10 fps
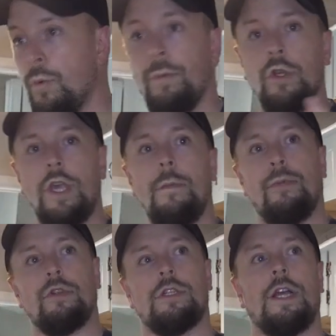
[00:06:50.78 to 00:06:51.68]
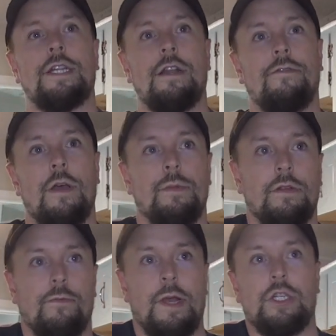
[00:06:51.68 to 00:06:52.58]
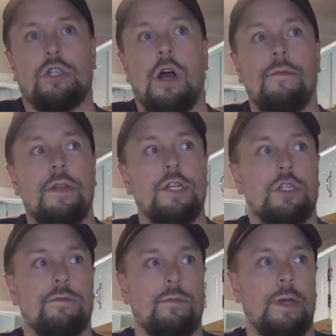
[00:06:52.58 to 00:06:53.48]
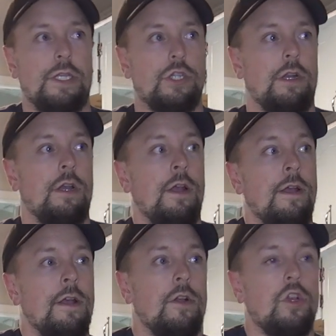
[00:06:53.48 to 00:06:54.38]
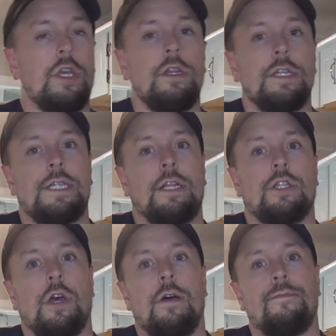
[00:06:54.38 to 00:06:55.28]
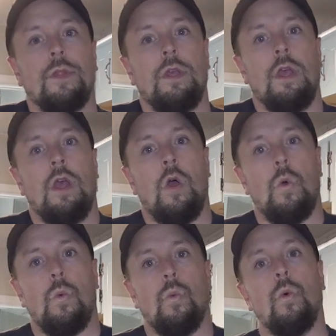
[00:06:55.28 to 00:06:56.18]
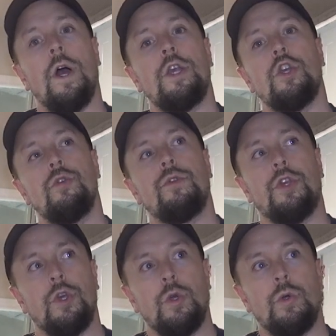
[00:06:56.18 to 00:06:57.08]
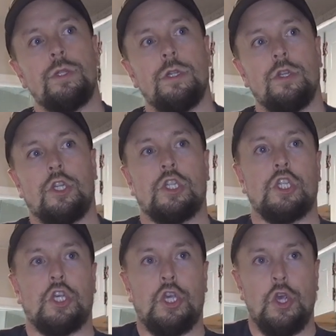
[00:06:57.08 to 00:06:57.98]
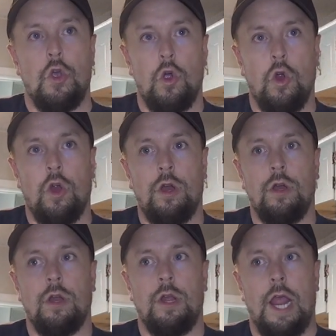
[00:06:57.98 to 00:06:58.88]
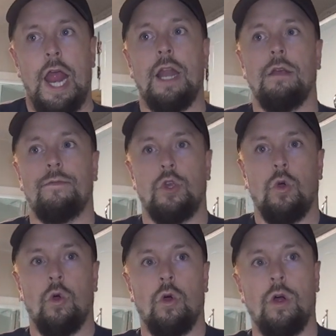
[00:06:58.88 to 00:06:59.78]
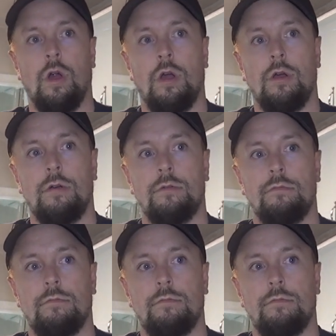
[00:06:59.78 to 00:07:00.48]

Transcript: when we're looking at personal identifiable information, confidential information, look in the sense of what you use to secure any of your